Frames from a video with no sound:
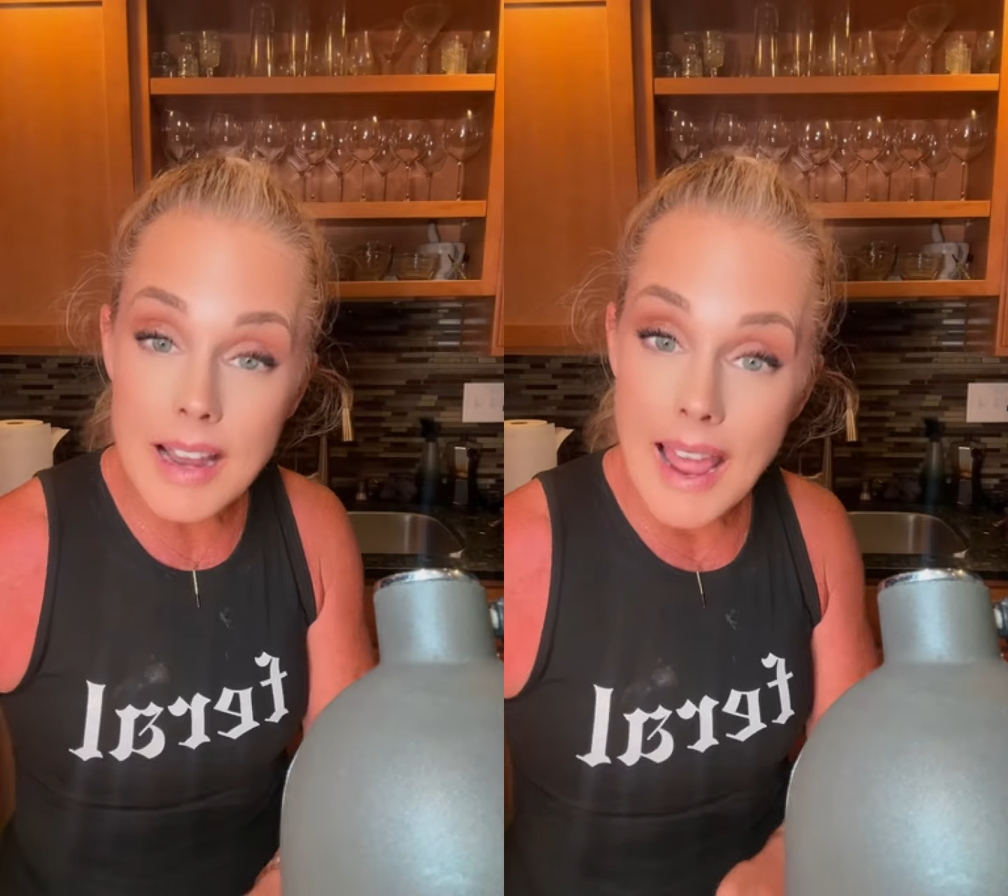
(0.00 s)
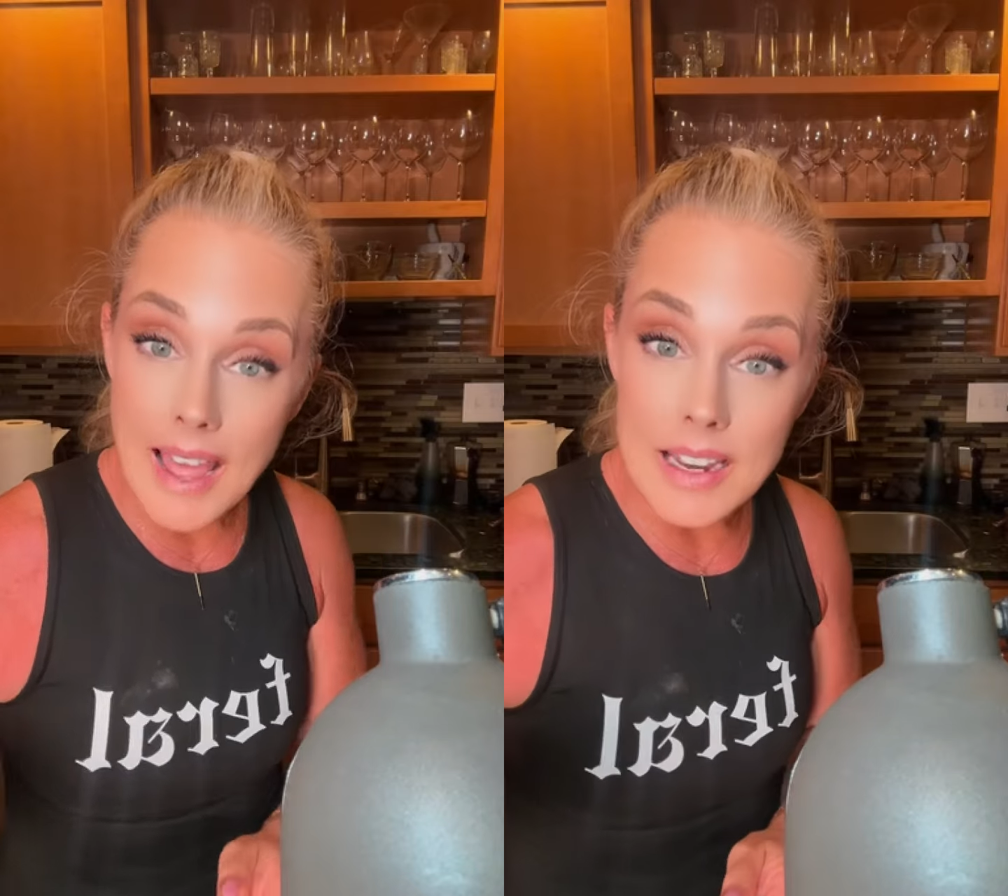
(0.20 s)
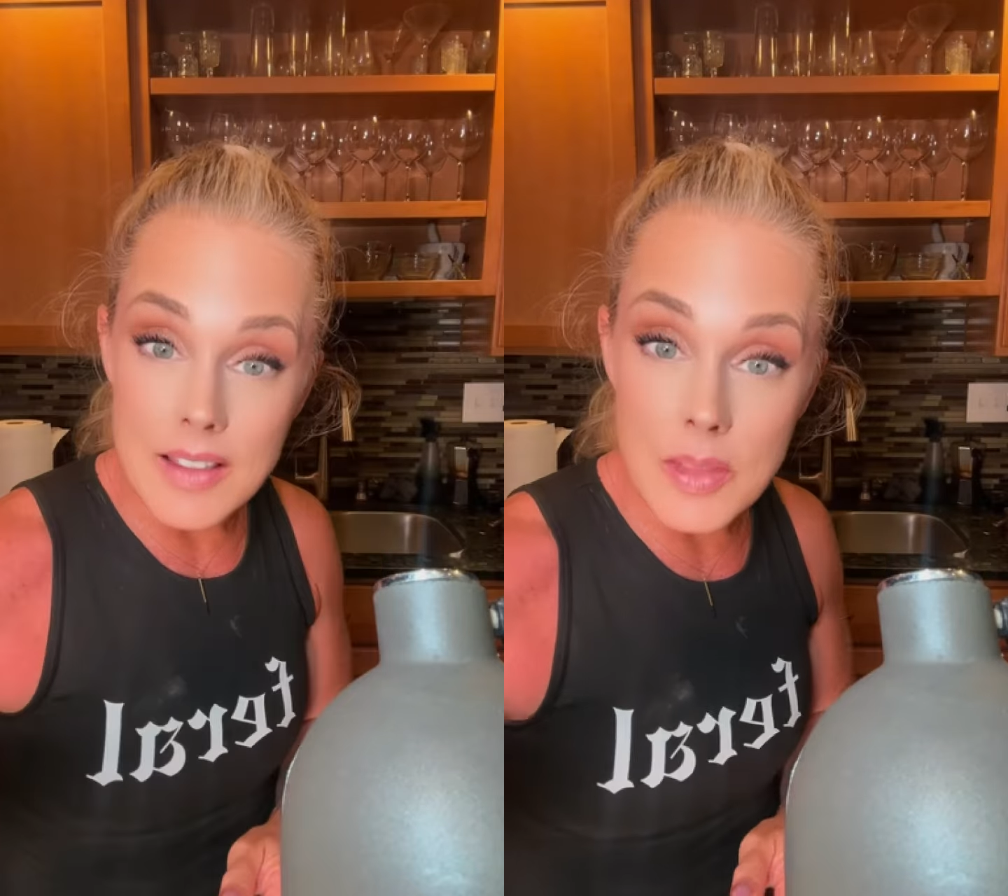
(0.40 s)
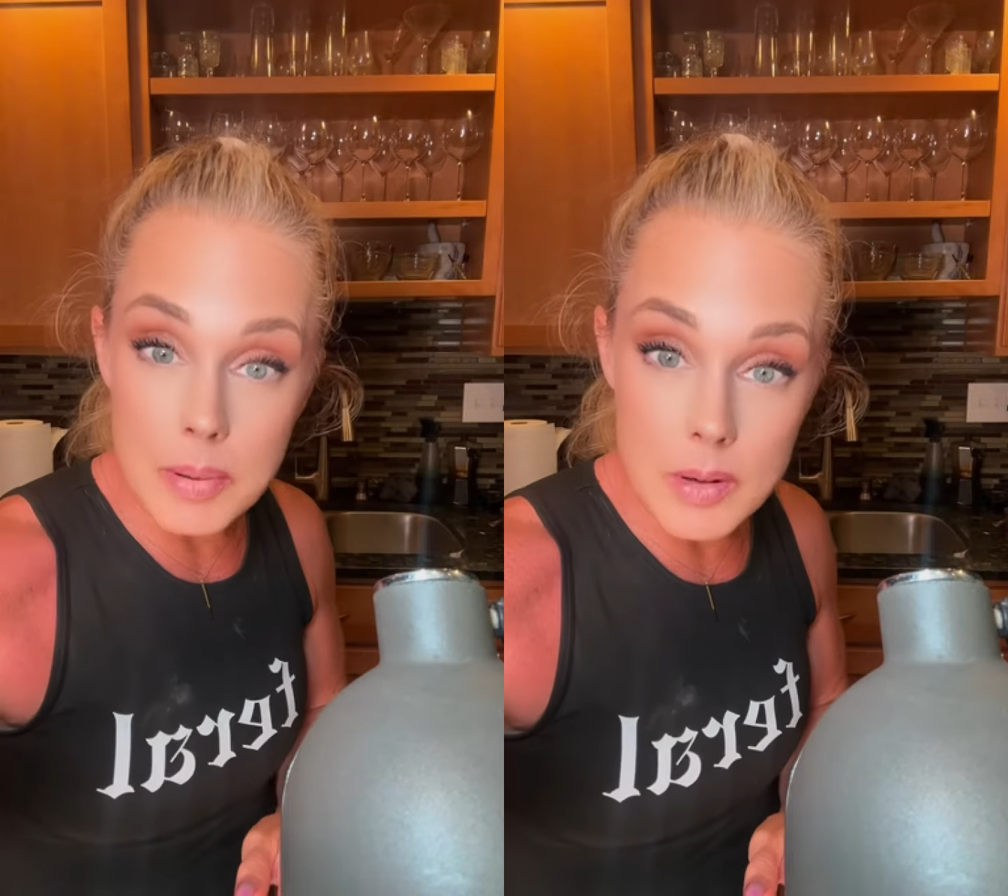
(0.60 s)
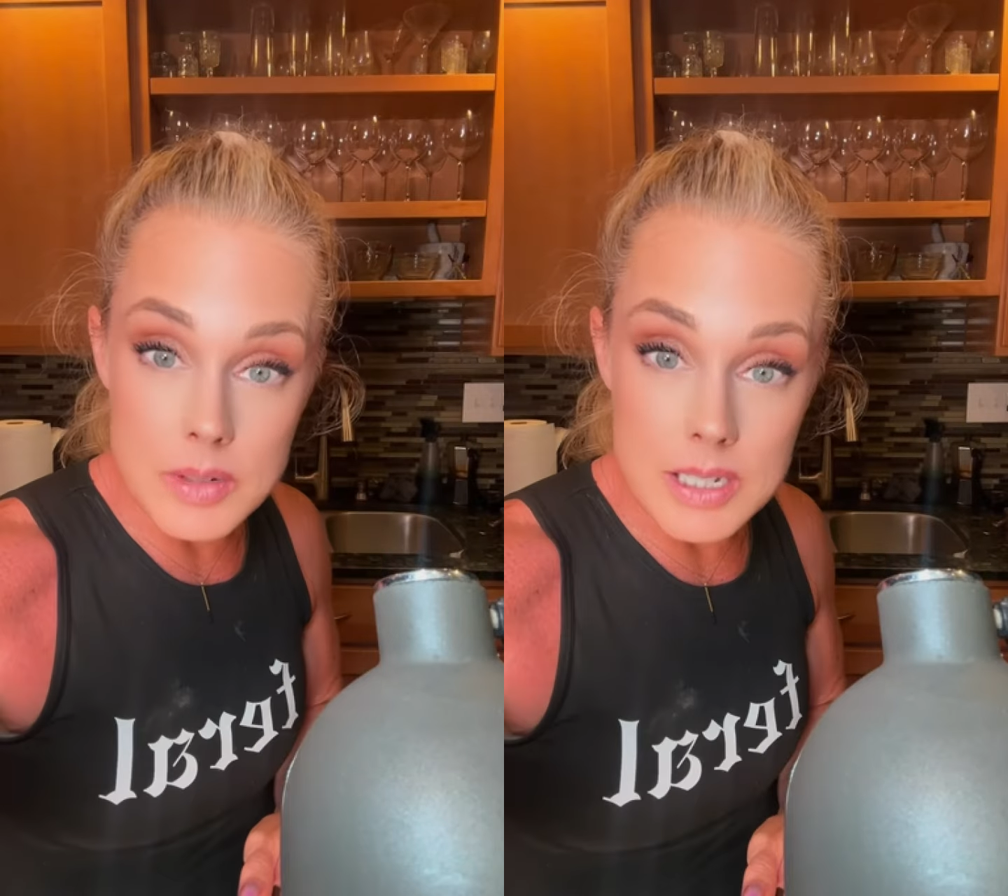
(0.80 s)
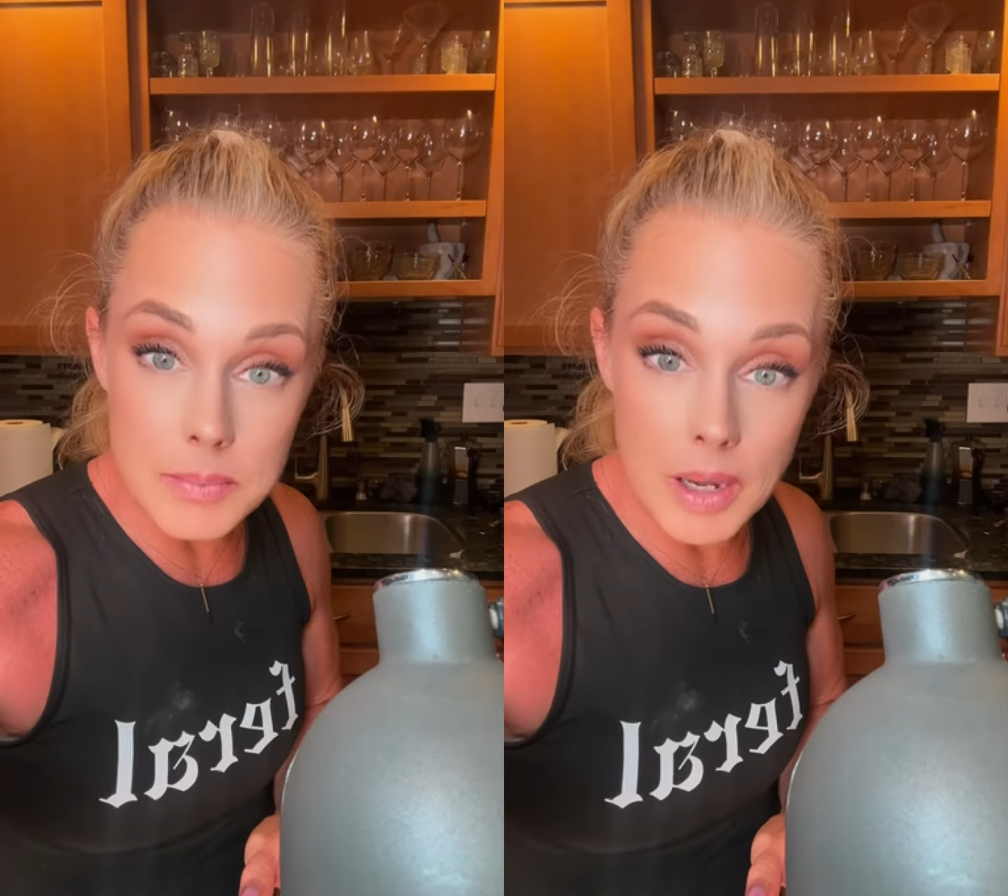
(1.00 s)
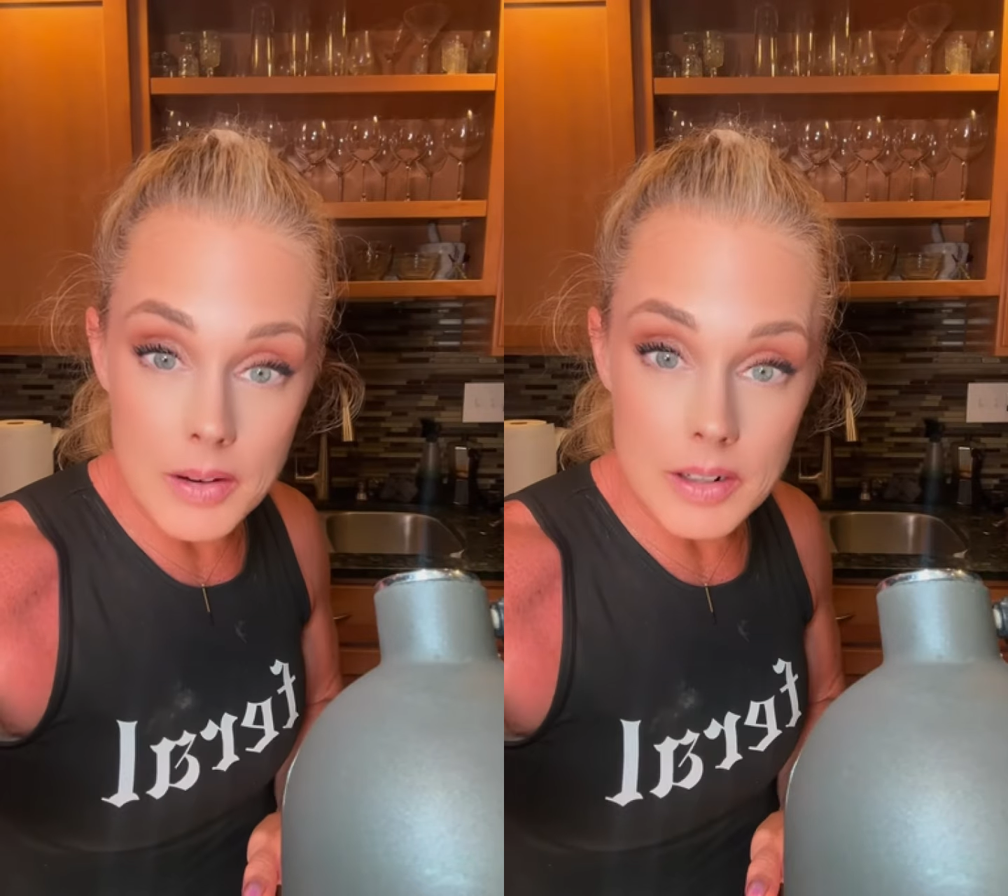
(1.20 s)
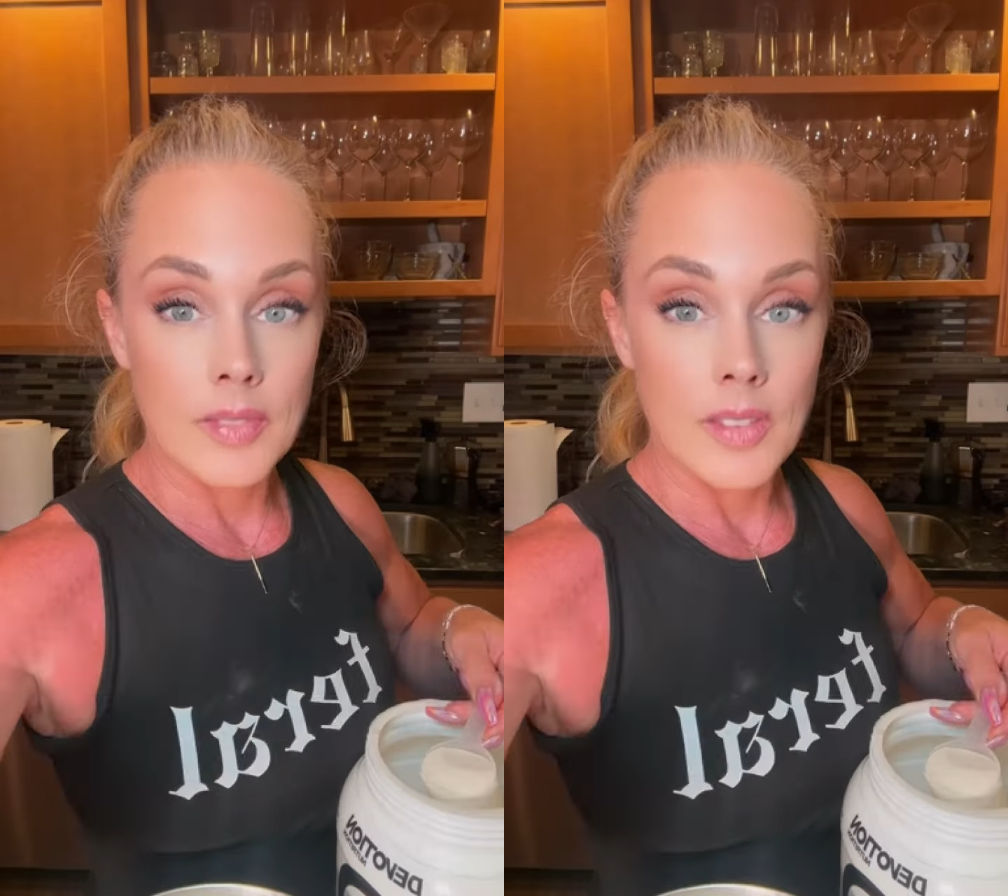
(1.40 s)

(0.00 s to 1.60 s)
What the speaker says: add in the protein powder.